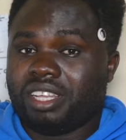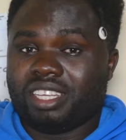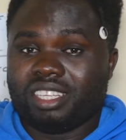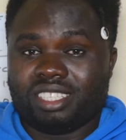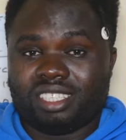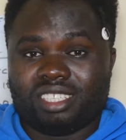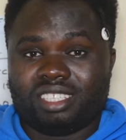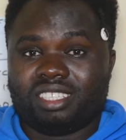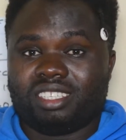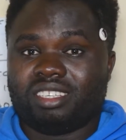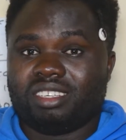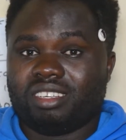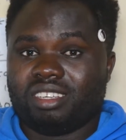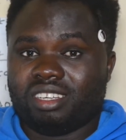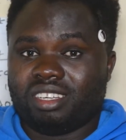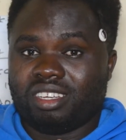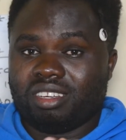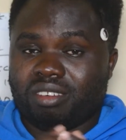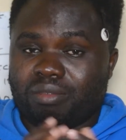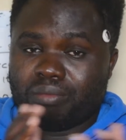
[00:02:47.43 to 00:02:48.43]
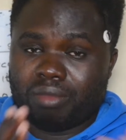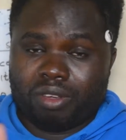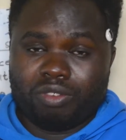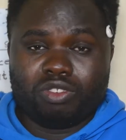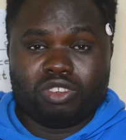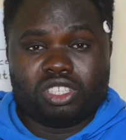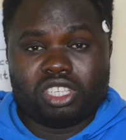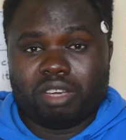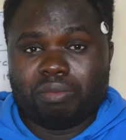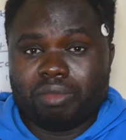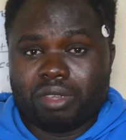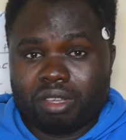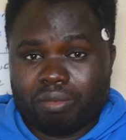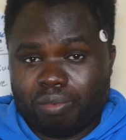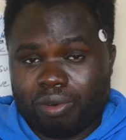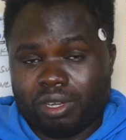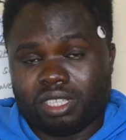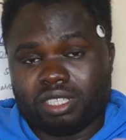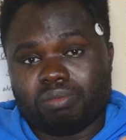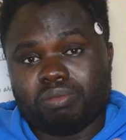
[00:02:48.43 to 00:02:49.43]
Please. My future
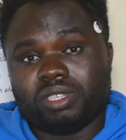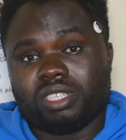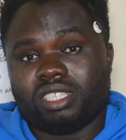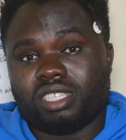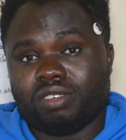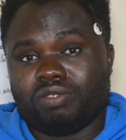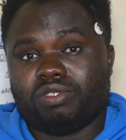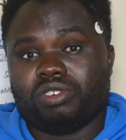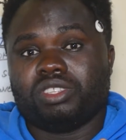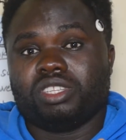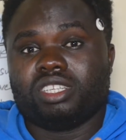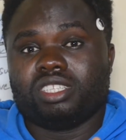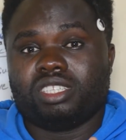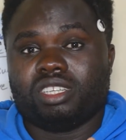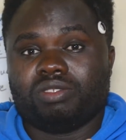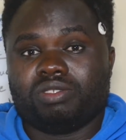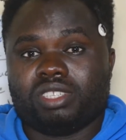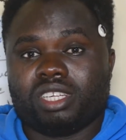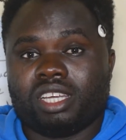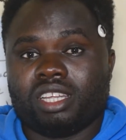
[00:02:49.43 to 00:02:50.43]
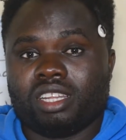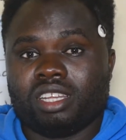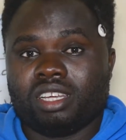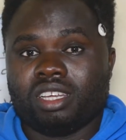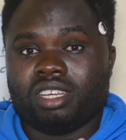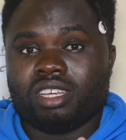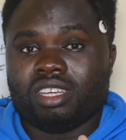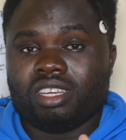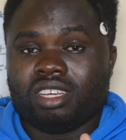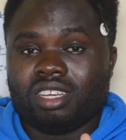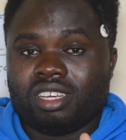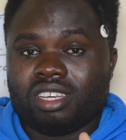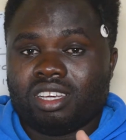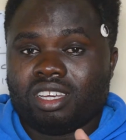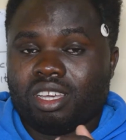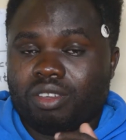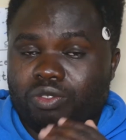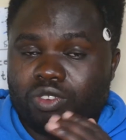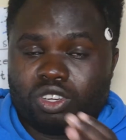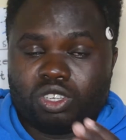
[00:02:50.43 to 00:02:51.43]
me, please be safe on the safe side.
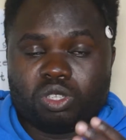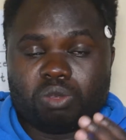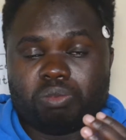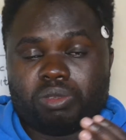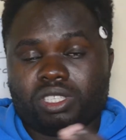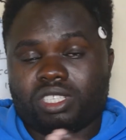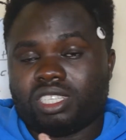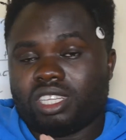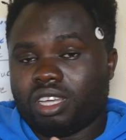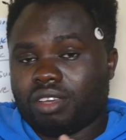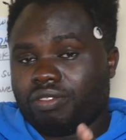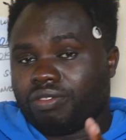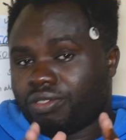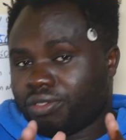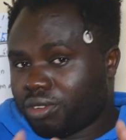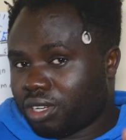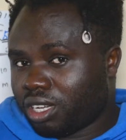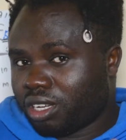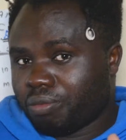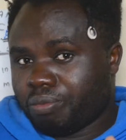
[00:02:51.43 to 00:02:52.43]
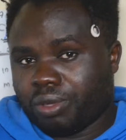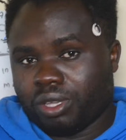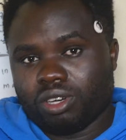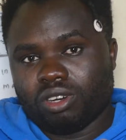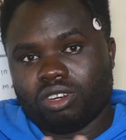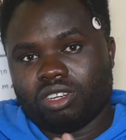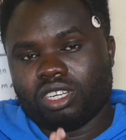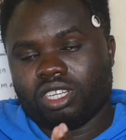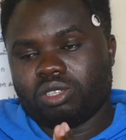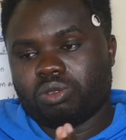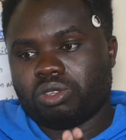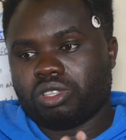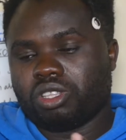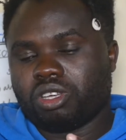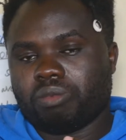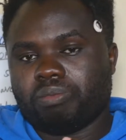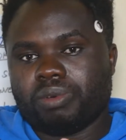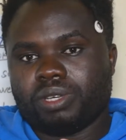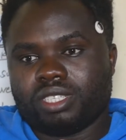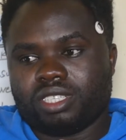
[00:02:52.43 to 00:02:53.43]
If you want to be safe, be
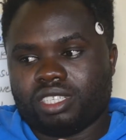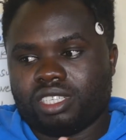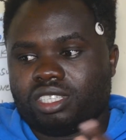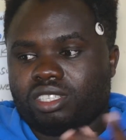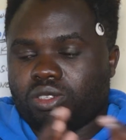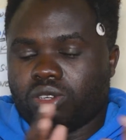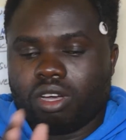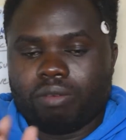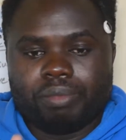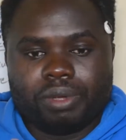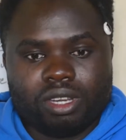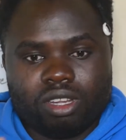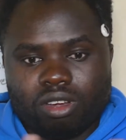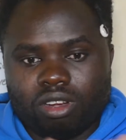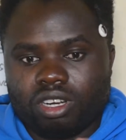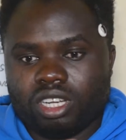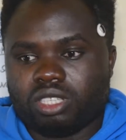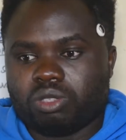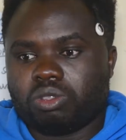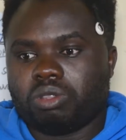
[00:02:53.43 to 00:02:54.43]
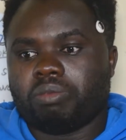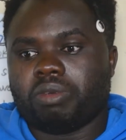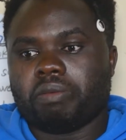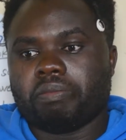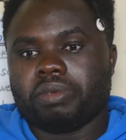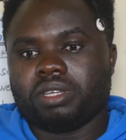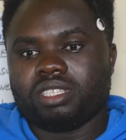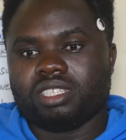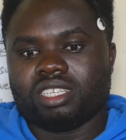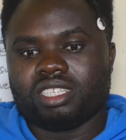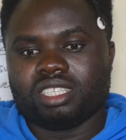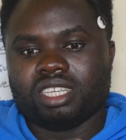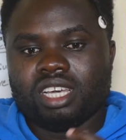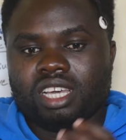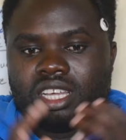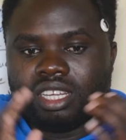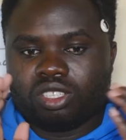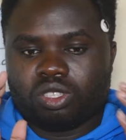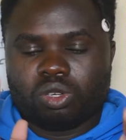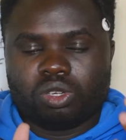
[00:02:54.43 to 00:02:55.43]
honest with your business. So I've been honest with my
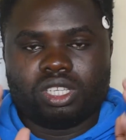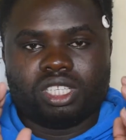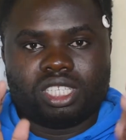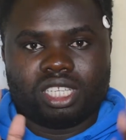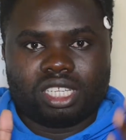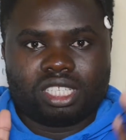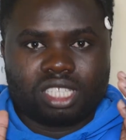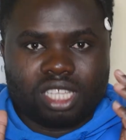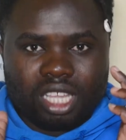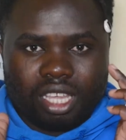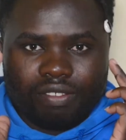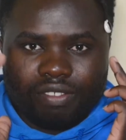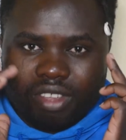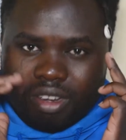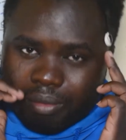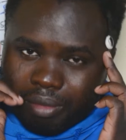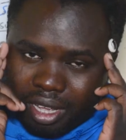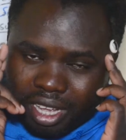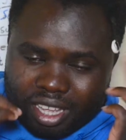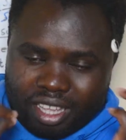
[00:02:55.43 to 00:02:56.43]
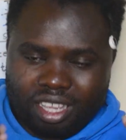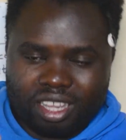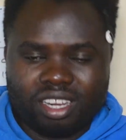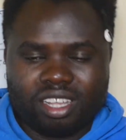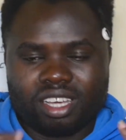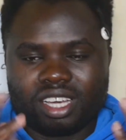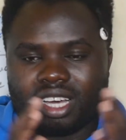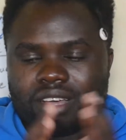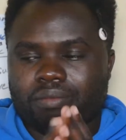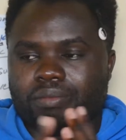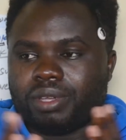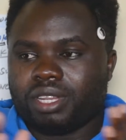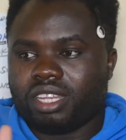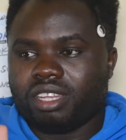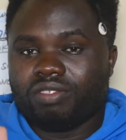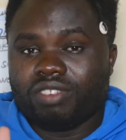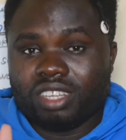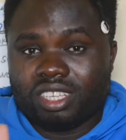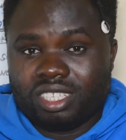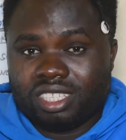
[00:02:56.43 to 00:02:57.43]
business. So it has given me a headache. I've
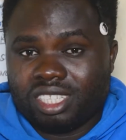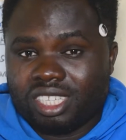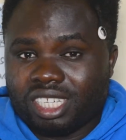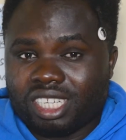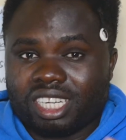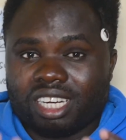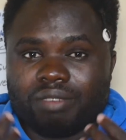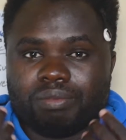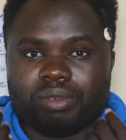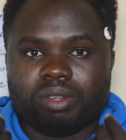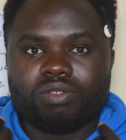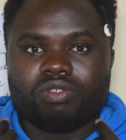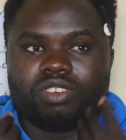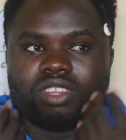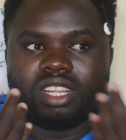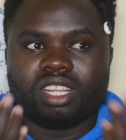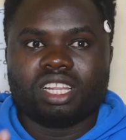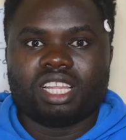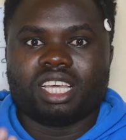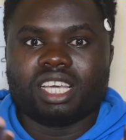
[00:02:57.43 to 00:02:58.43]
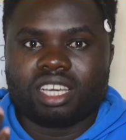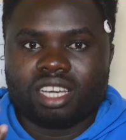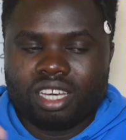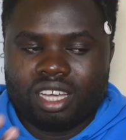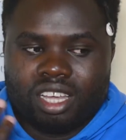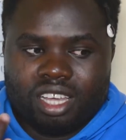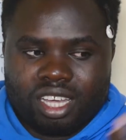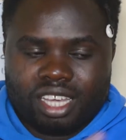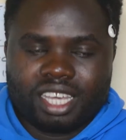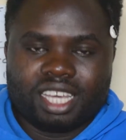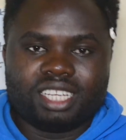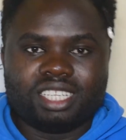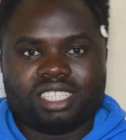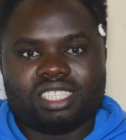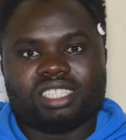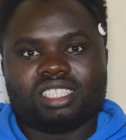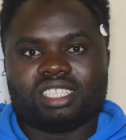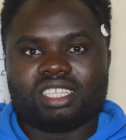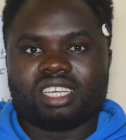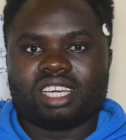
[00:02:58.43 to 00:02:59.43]
been even sick. I've been feeling like
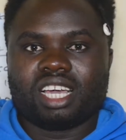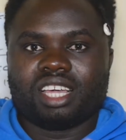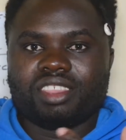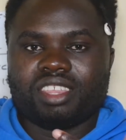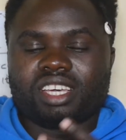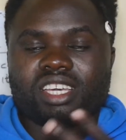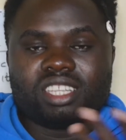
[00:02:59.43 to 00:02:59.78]
getting sick.